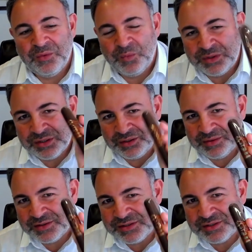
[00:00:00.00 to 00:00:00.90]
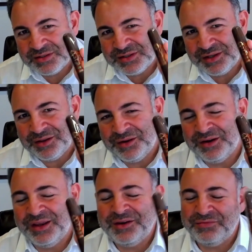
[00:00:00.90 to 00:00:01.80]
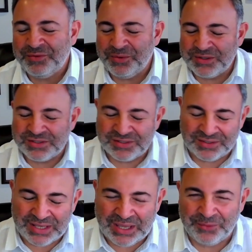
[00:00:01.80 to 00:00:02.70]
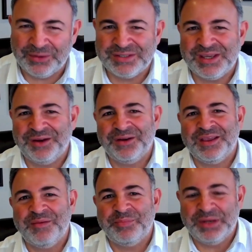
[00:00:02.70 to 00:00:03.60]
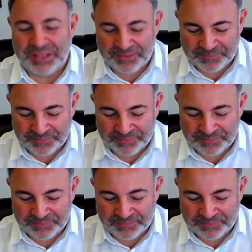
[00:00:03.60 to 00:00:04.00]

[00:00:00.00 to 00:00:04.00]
we took this cigar, and of course our entire company,